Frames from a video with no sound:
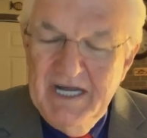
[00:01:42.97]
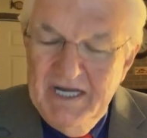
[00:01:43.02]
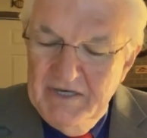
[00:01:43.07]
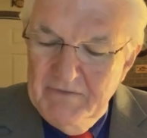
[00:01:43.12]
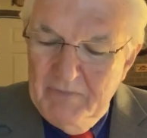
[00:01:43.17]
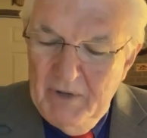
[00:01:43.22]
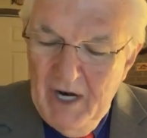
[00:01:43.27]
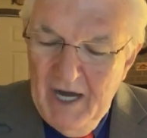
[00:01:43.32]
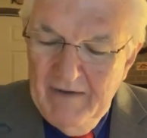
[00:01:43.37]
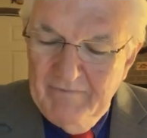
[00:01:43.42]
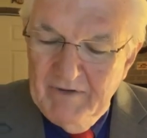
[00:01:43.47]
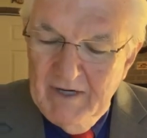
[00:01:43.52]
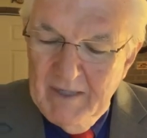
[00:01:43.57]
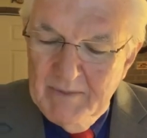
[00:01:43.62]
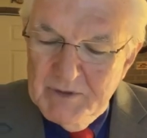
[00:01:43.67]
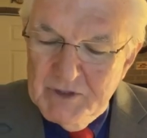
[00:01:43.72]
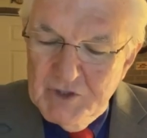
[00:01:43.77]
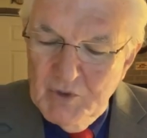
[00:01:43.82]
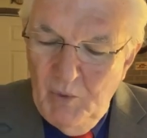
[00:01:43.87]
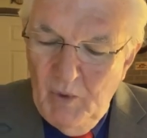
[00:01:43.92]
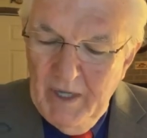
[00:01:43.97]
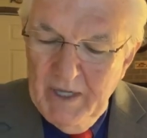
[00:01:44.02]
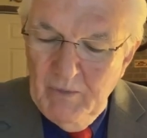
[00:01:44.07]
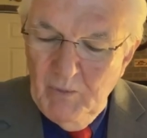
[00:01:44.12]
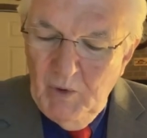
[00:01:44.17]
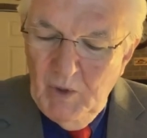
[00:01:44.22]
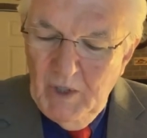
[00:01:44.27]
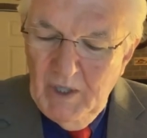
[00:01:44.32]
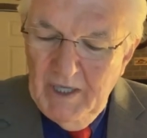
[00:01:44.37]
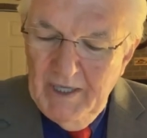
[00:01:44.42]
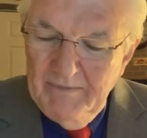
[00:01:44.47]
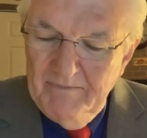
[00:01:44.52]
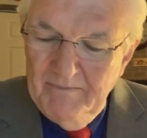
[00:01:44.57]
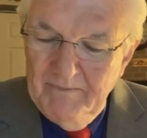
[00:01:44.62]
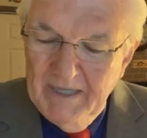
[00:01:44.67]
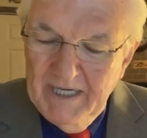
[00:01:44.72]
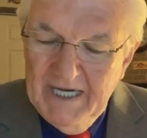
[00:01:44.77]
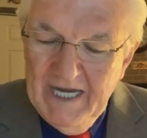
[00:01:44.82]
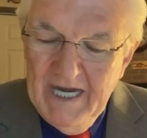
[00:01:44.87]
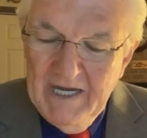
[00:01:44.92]
in Proverbs 21,
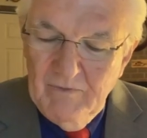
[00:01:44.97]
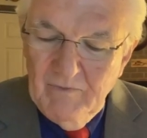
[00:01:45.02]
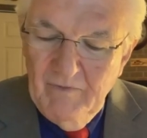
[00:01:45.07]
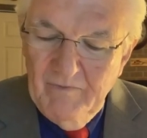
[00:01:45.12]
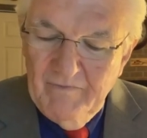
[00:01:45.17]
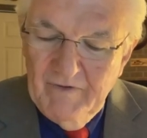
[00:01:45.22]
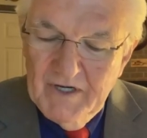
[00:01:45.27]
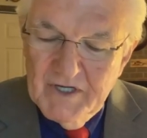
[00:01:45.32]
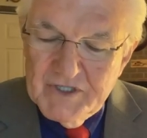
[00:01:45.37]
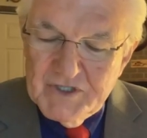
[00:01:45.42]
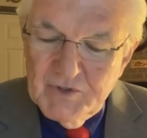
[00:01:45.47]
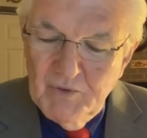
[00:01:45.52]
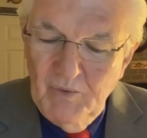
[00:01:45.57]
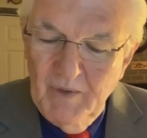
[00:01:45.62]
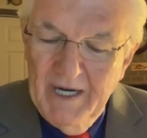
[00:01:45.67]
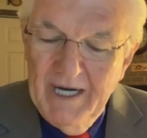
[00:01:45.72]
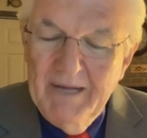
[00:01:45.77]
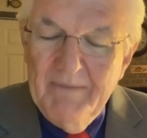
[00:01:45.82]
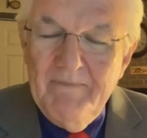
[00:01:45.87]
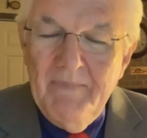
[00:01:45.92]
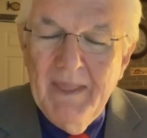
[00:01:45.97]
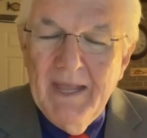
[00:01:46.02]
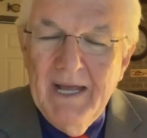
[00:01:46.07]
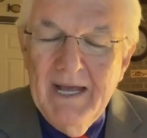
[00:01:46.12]
beginning with verse 20.